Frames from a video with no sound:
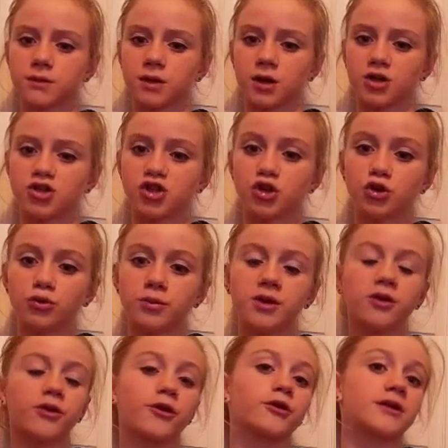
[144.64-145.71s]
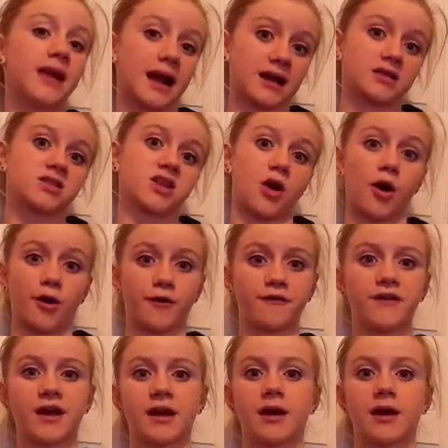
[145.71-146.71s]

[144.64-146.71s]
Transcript: a tubular neck scarf.